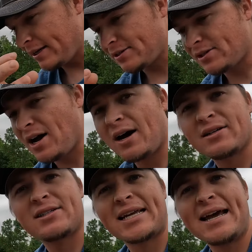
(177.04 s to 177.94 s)
it's
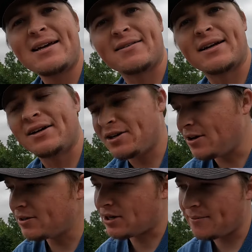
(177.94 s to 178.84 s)
not staying there.
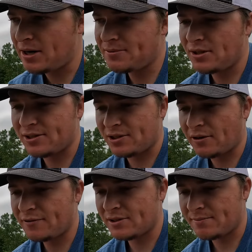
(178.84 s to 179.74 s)
It's coming up to the
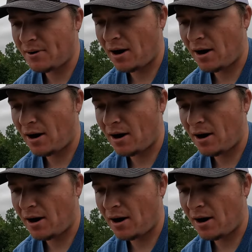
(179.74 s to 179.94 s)
surface and